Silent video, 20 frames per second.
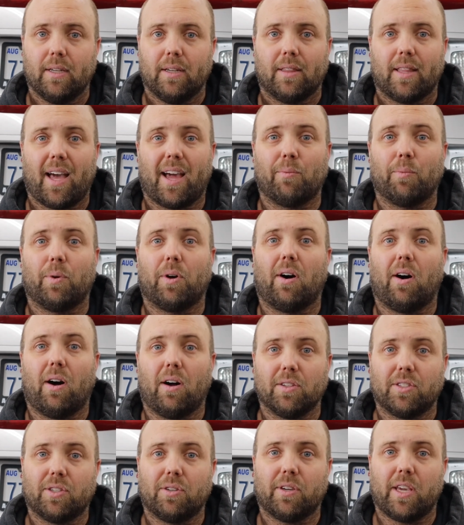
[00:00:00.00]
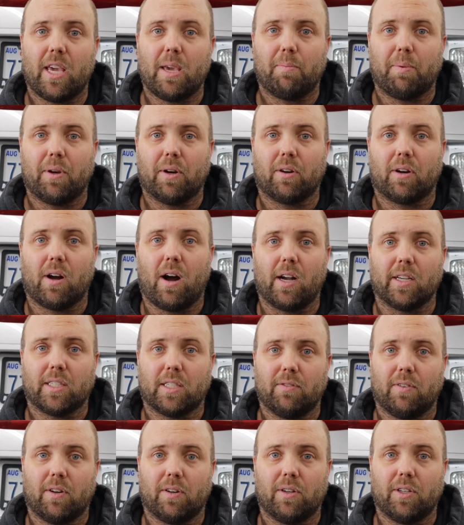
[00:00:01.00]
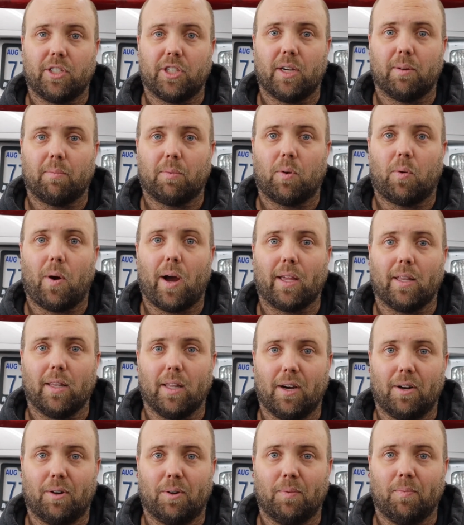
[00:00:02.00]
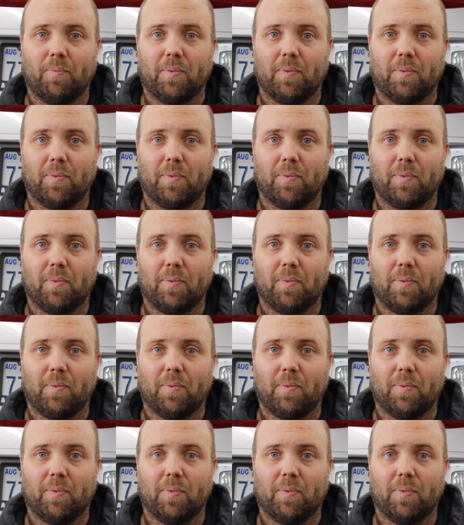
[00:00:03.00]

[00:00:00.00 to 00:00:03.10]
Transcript: That will also keep your cost of ownership quite low.